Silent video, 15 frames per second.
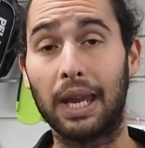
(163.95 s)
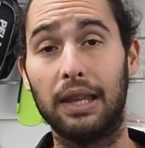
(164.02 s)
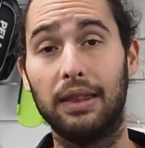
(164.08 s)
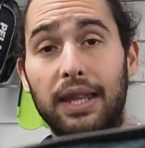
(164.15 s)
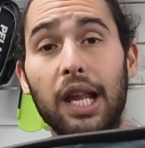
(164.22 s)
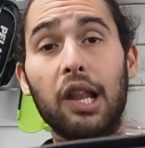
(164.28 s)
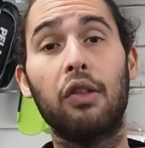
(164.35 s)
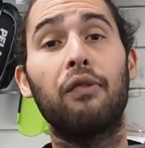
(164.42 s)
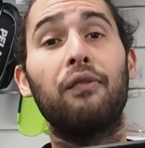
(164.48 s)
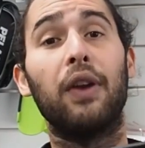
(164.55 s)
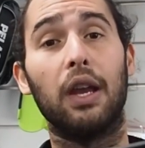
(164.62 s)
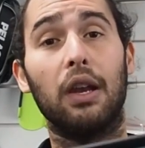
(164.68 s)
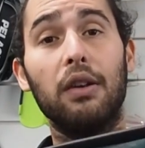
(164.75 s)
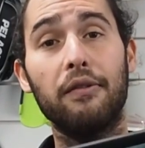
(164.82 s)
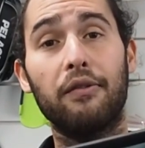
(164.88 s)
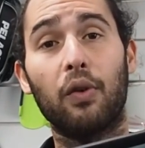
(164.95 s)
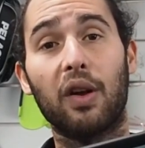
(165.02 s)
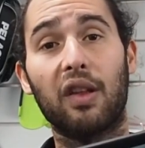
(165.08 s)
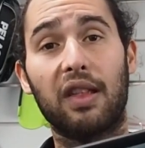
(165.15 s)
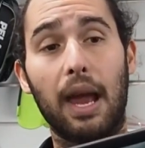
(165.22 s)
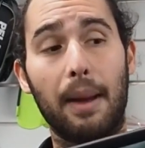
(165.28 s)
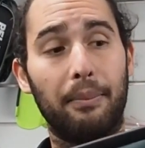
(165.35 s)
This fin, for
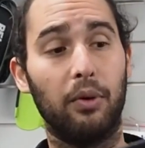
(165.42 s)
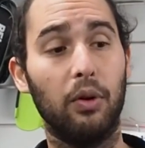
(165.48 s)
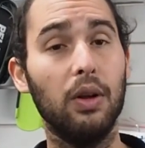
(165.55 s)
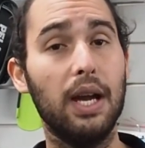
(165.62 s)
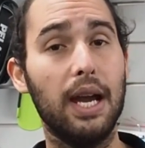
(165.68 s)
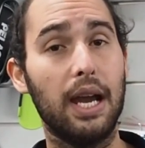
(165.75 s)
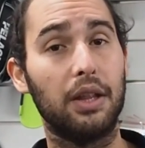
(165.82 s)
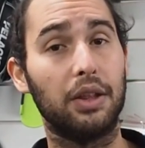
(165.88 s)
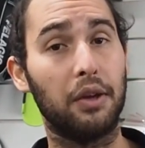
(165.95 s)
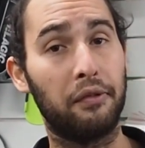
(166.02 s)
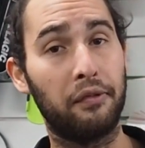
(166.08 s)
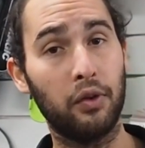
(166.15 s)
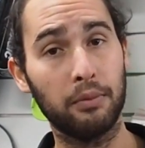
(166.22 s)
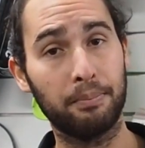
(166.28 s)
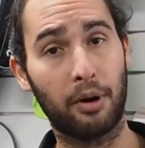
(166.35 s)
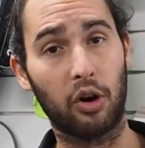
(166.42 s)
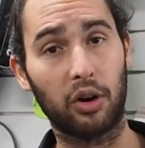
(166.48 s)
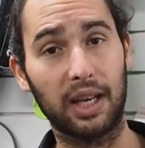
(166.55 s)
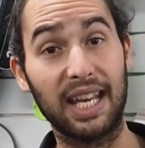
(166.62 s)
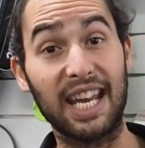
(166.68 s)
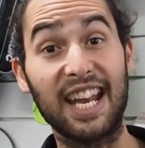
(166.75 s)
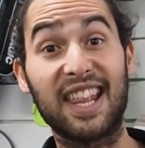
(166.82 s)
example, the foot
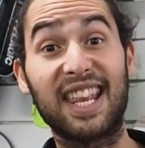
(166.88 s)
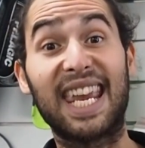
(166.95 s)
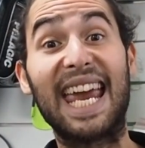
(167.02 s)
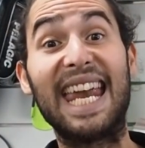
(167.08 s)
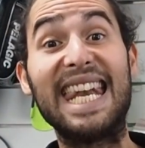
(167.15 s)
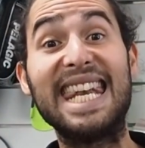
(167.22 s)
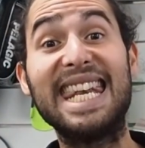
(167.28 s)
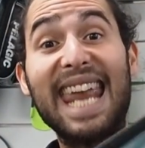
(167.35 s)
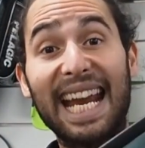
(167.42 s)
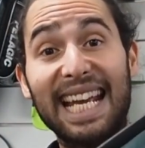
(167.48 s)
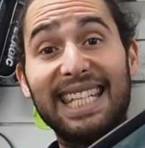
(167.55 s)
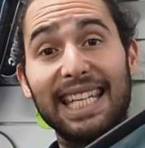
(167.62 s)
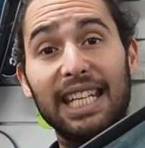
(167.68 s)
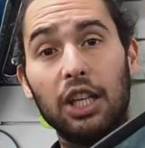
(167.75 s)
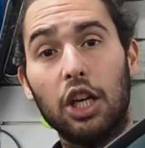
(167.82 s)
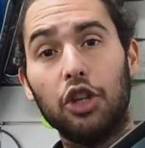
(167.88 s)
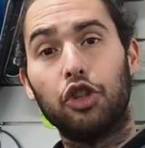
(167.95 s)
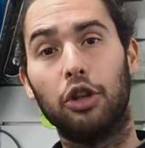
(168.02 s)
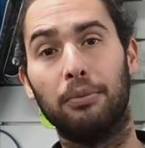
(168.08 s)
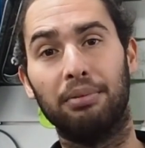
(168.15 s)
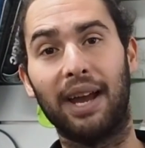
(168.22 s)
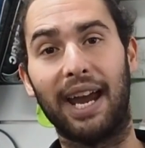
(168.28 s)
pocket is connected to
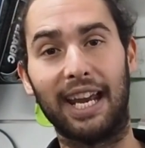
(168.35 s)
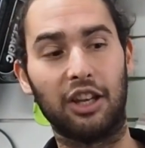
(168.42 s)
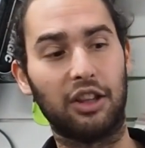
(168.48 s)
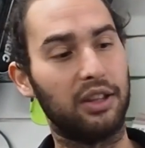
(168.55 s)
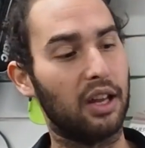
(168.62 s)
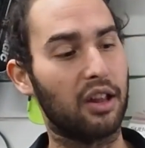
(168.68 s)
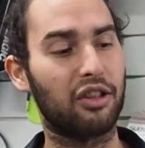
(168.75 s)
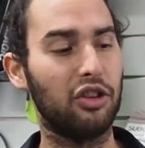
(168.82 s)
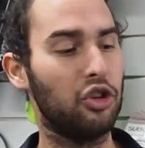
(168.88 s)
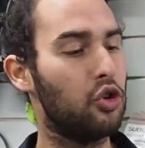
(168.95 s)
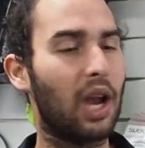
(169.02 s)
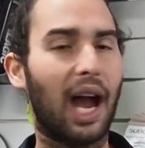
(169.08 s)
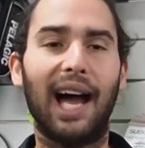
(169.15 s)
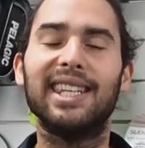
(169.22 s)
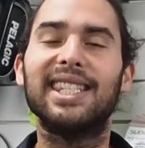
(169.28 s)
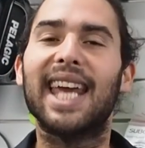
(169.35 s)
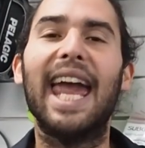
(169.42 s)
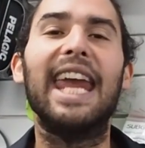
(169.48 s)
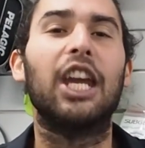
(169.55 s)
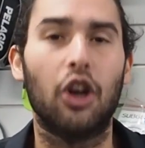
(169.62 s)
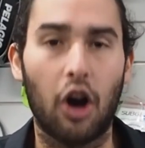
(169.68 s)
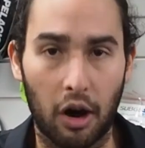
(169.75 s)
the blade. You can't take it